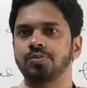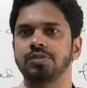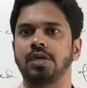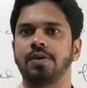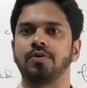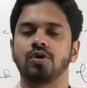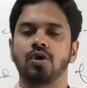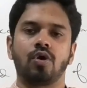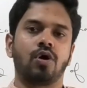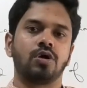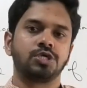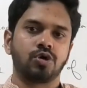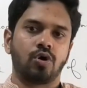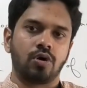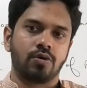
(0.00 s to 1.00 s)
was able to
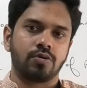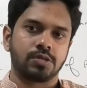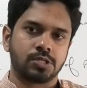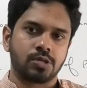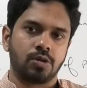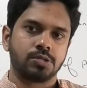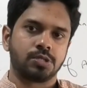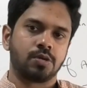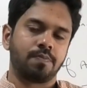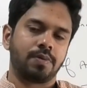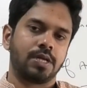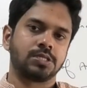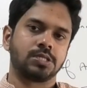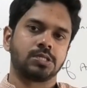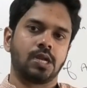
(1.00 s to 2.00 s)
launch all-out assaults on
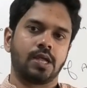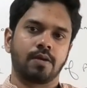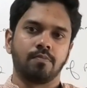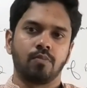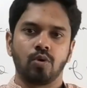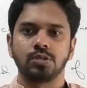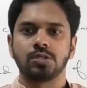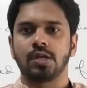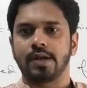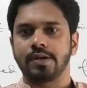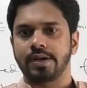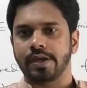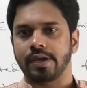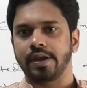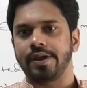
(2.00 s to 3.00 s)
places like Mosul
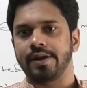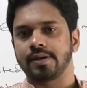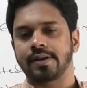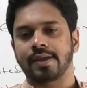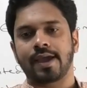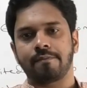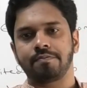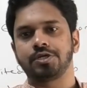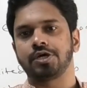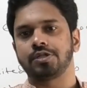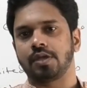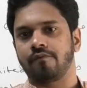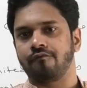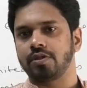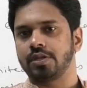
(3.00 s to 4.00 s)
and Tikrit and capture
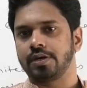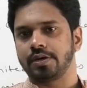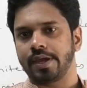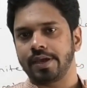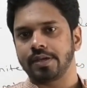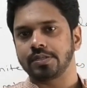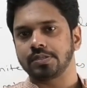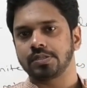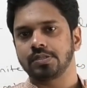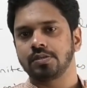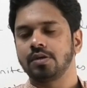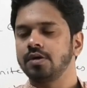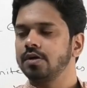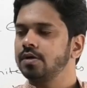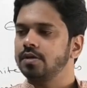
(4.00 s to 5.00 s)
them within
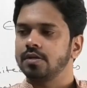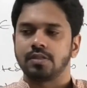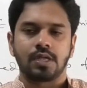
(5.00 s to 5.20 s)
days,